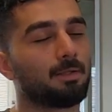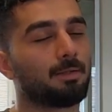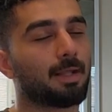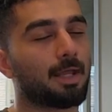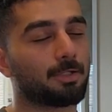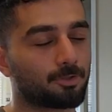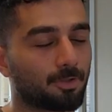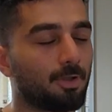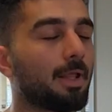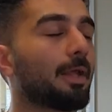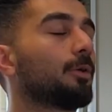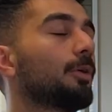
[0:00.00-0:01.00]
natural
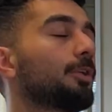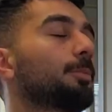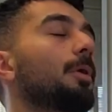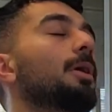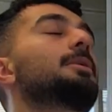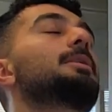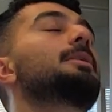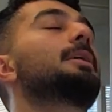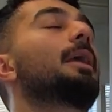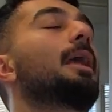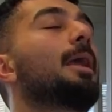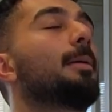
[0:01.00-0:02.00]
language
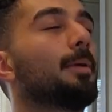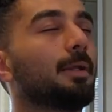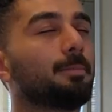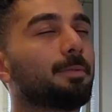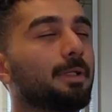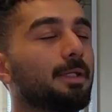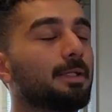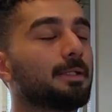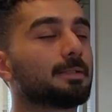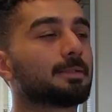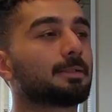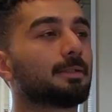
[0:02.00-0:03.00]
processing. MLPs